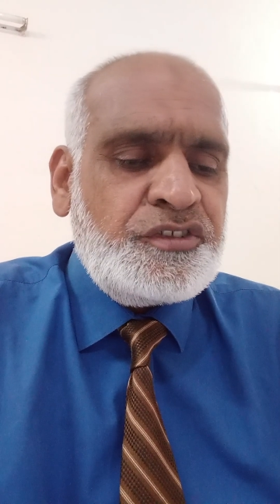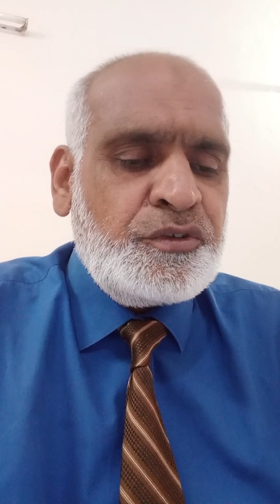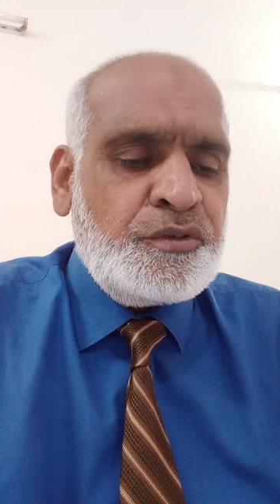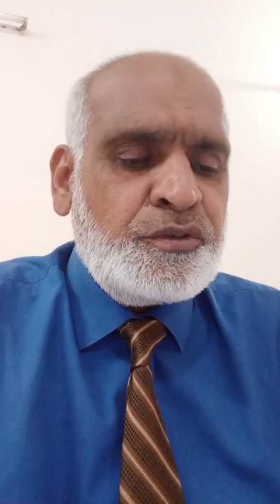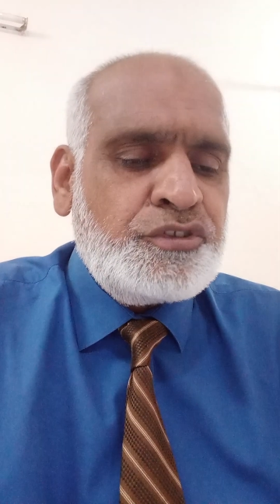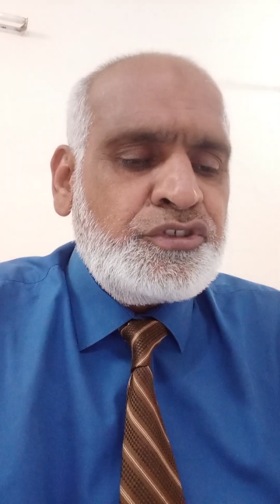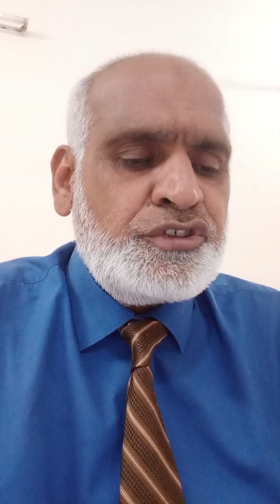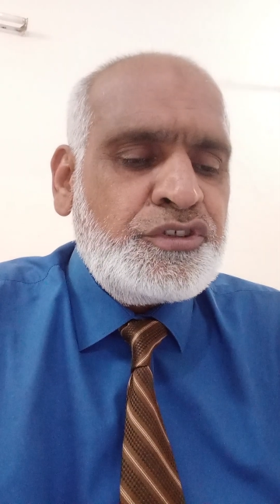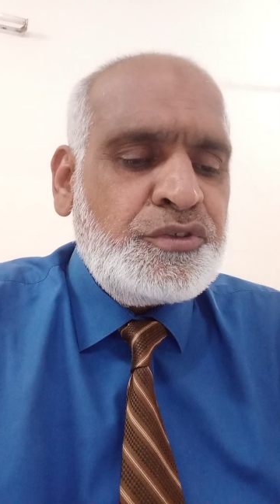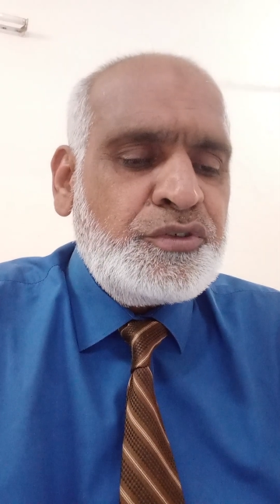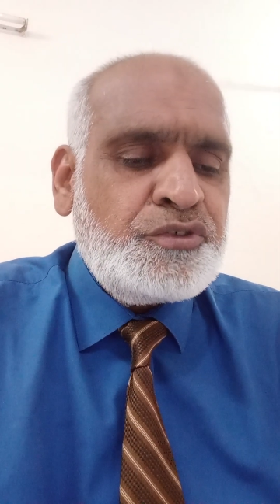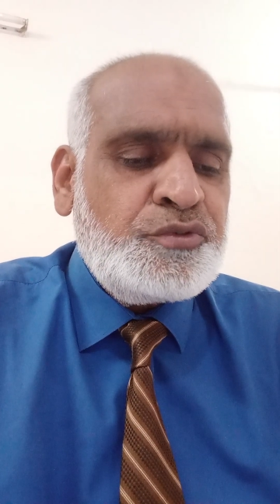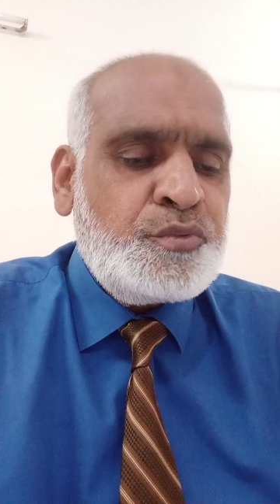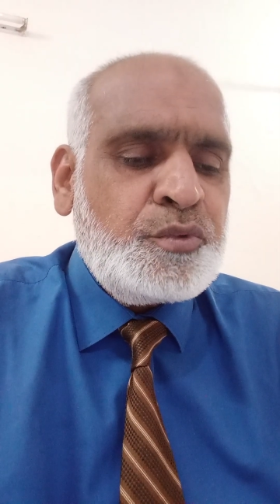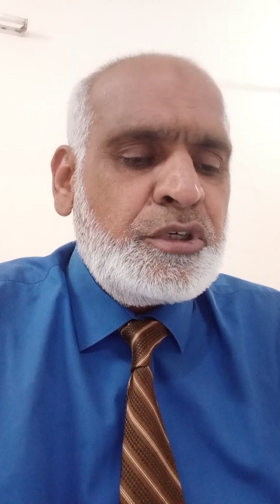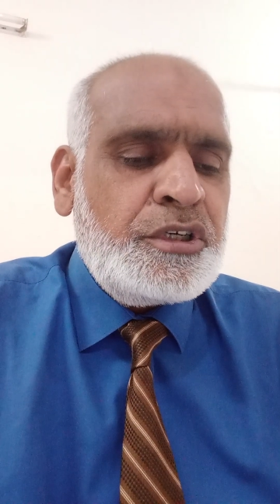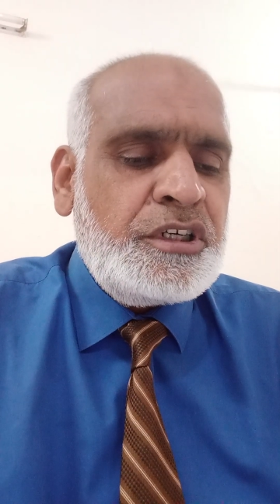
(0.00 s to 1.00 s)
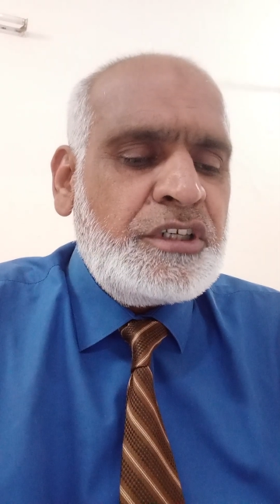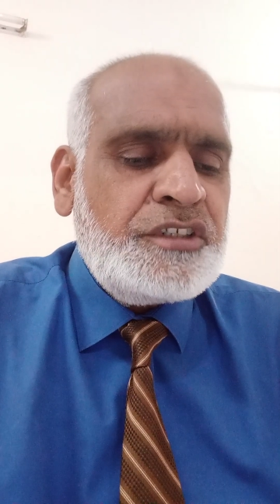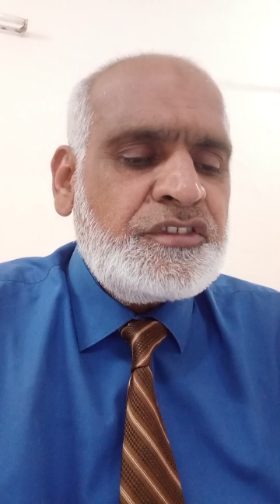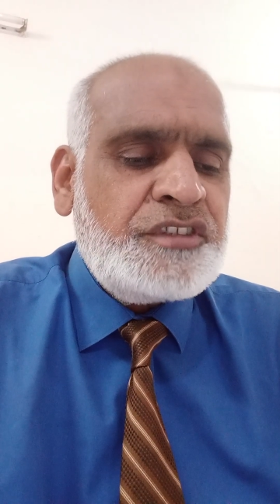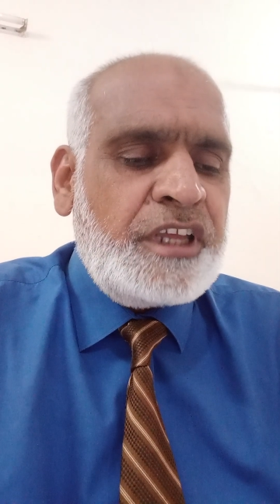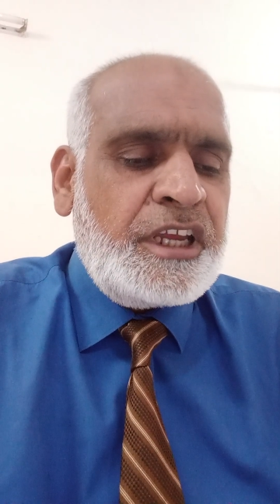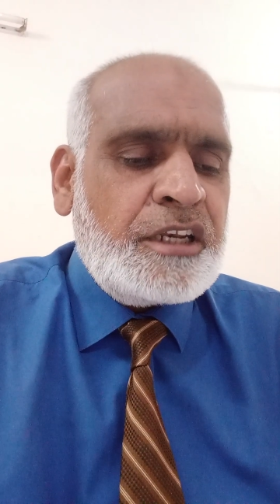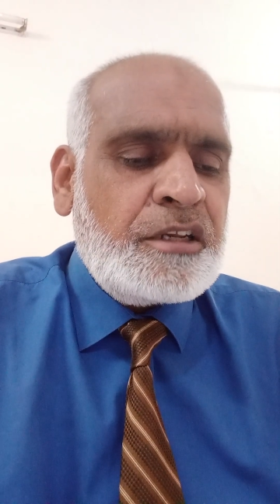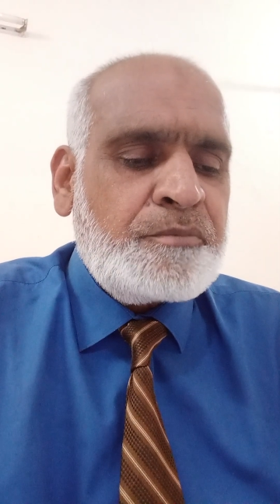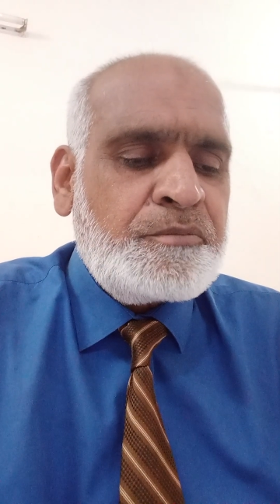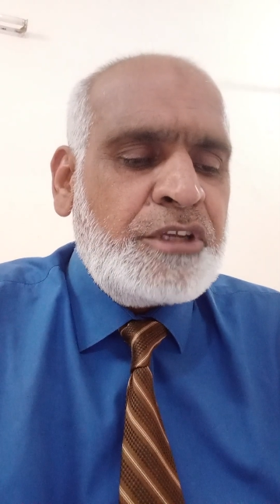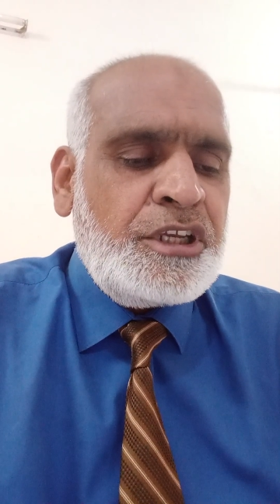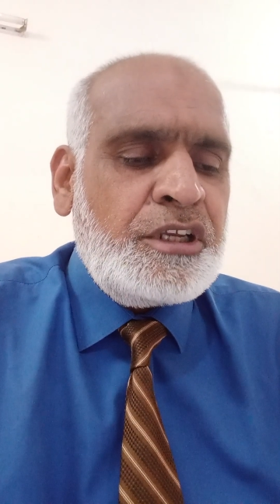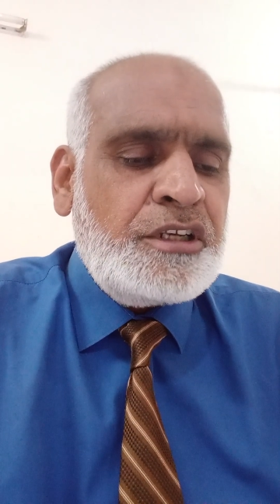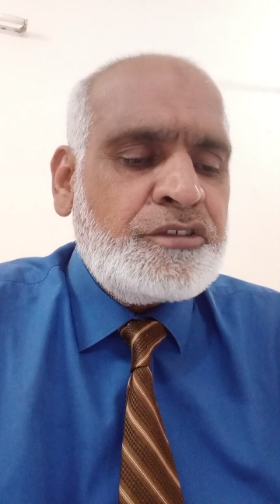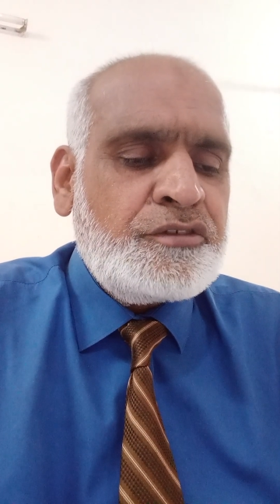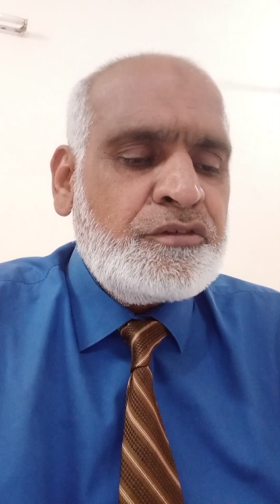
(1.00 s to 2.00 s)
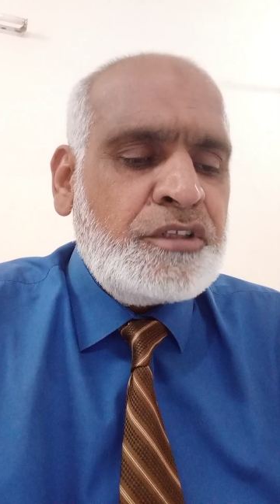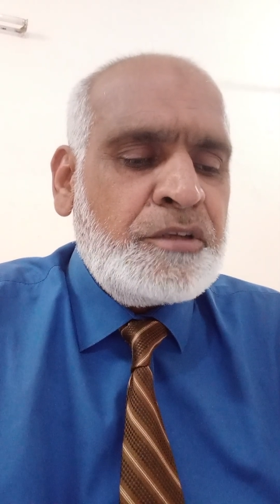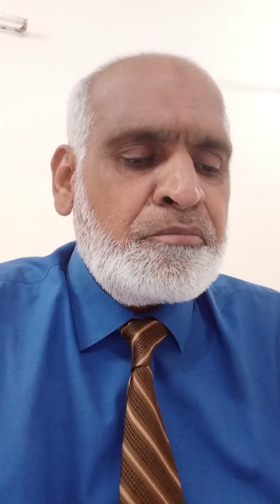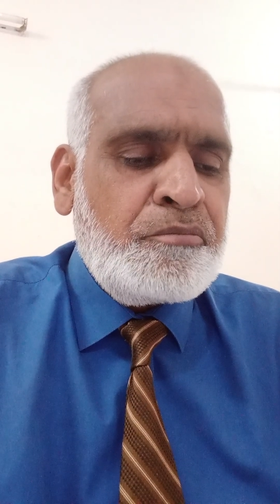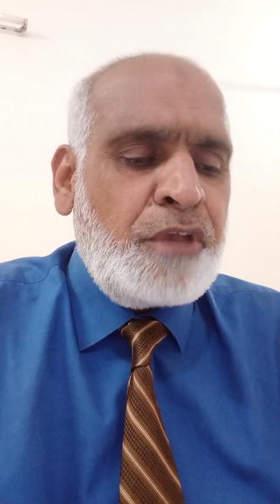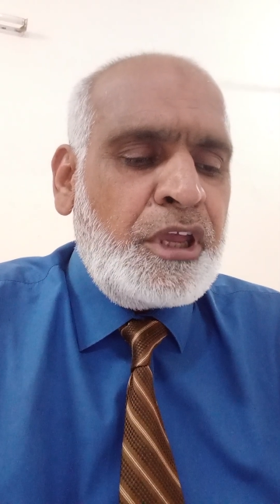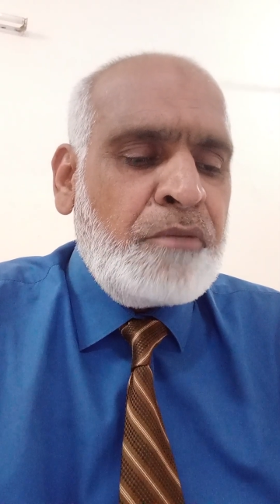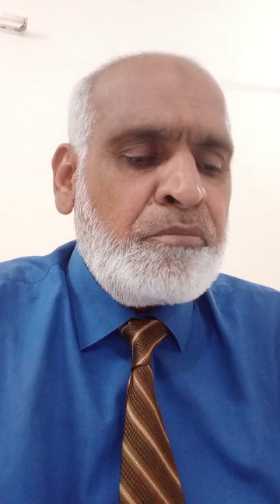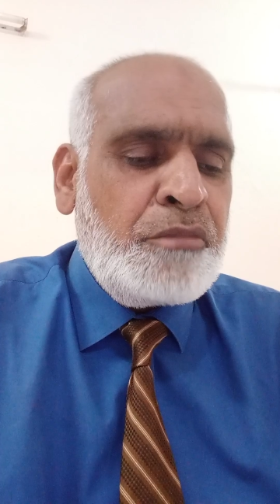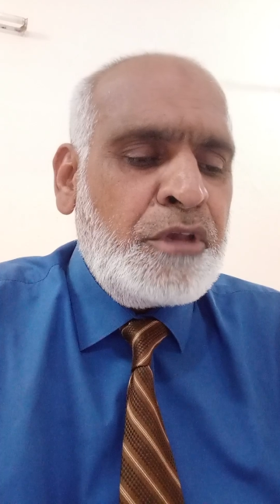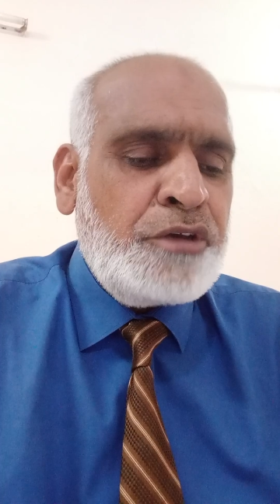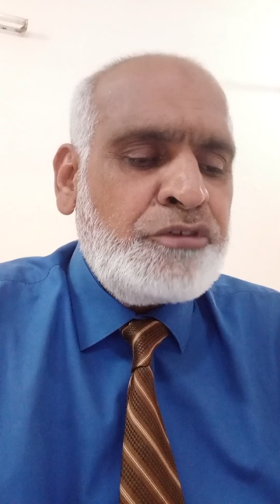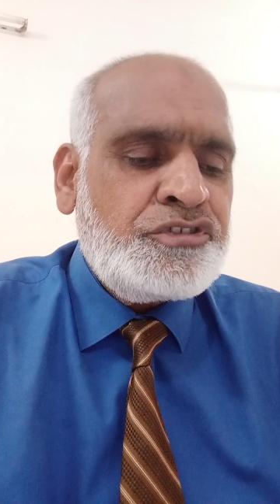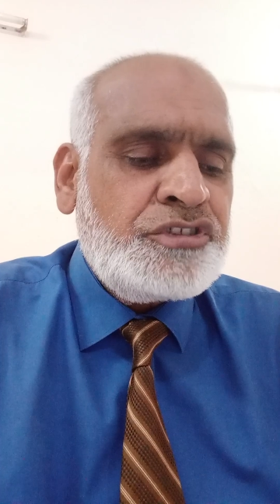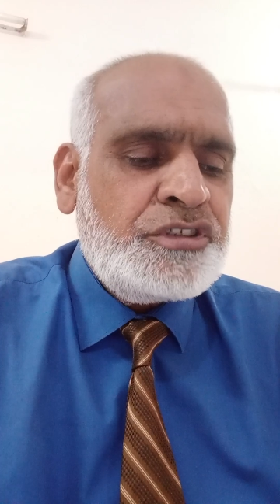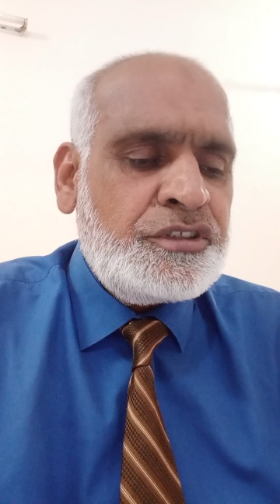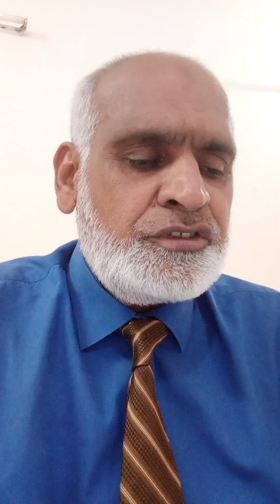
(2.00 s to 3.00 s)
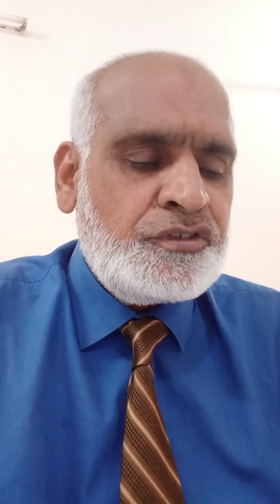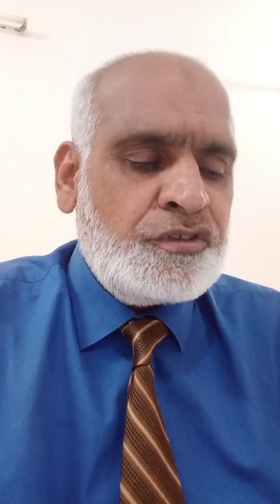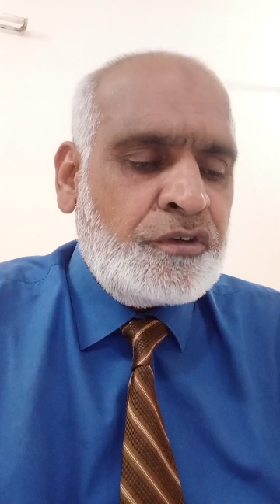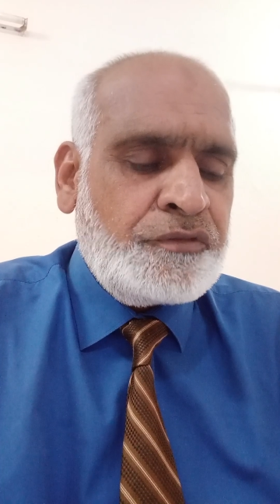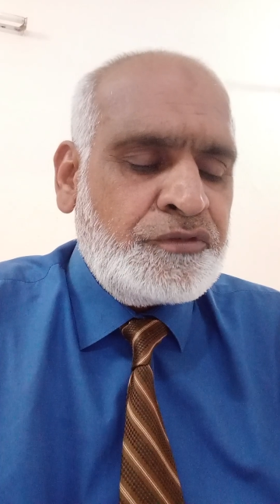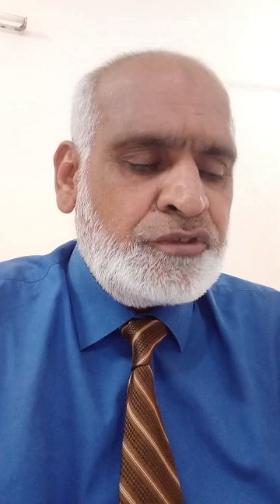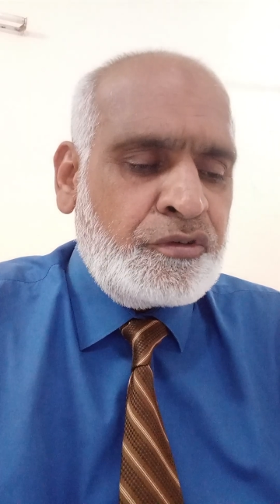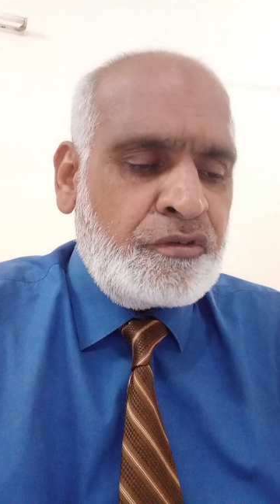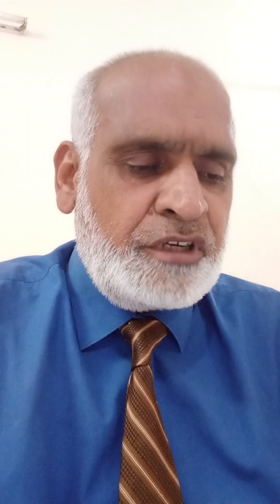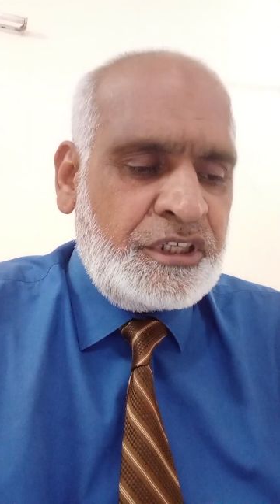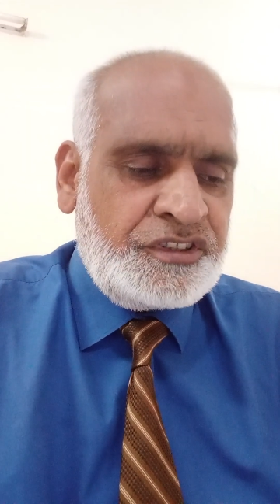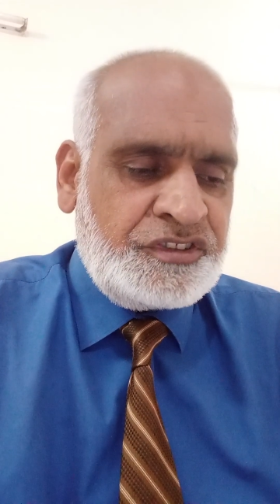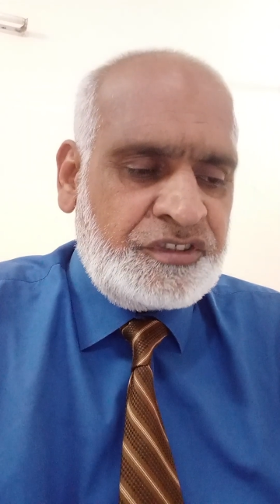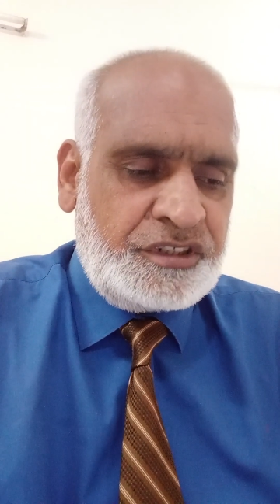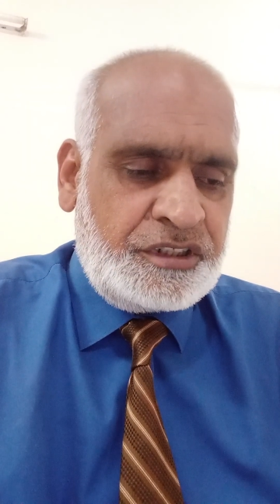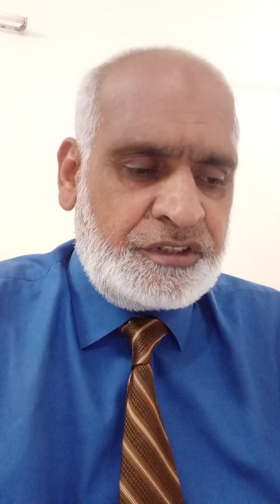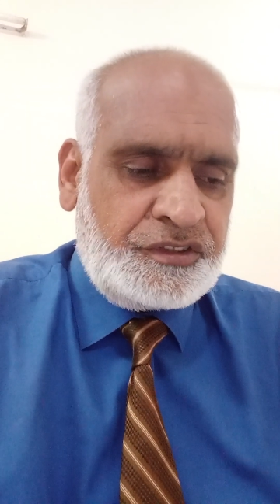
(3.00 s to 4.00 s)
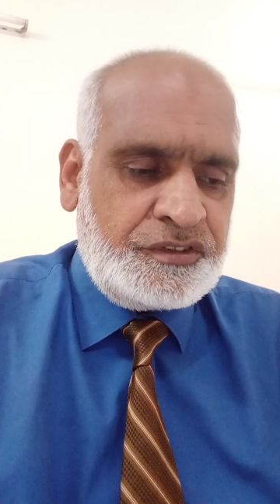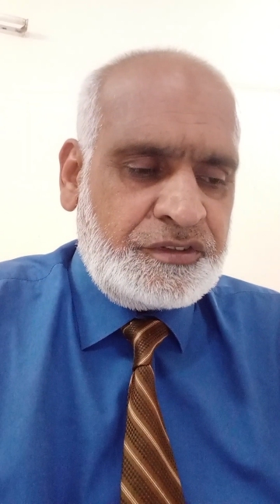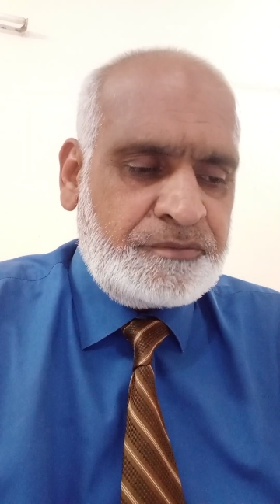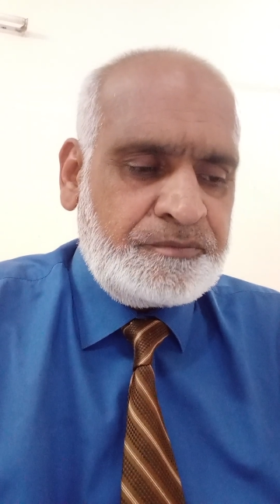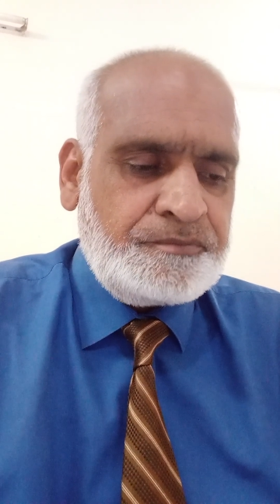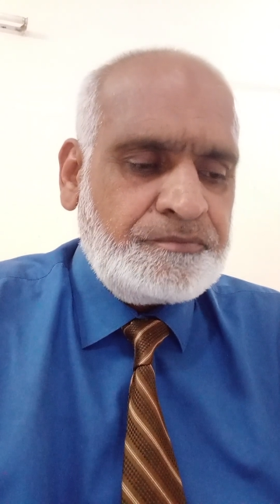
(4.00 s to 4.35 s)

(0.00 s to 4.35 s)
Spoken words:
so choose words that appeal to the emotions of your listeners.